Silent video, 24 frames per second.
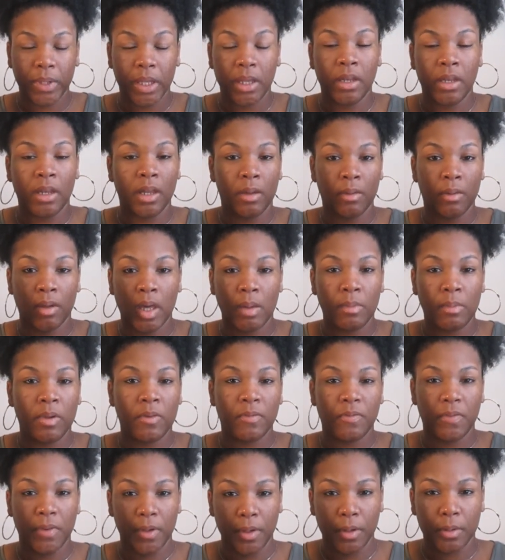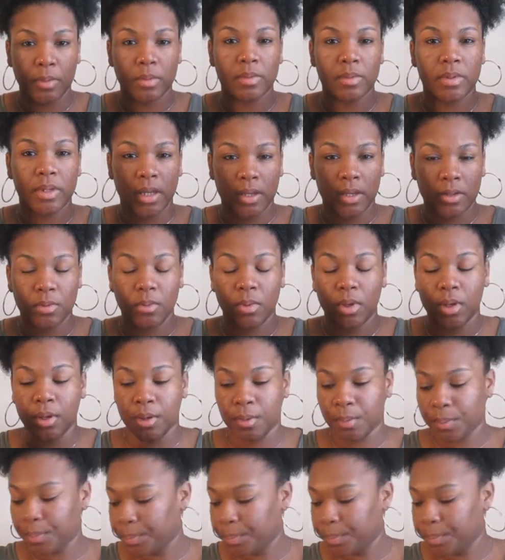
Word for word: in upcoming films as well.